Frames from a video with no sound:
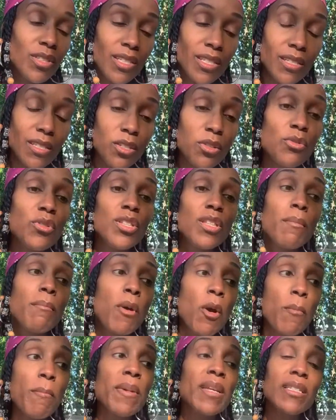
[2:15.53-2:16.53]
use the
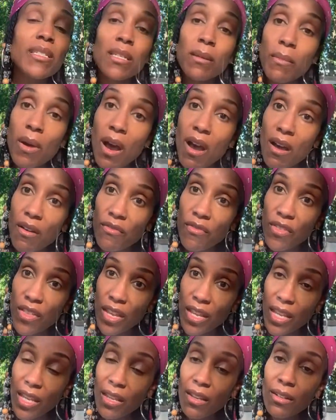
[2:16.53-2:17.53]
momentum of the
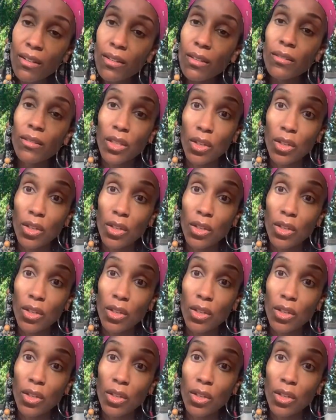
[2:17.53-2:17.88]
hill.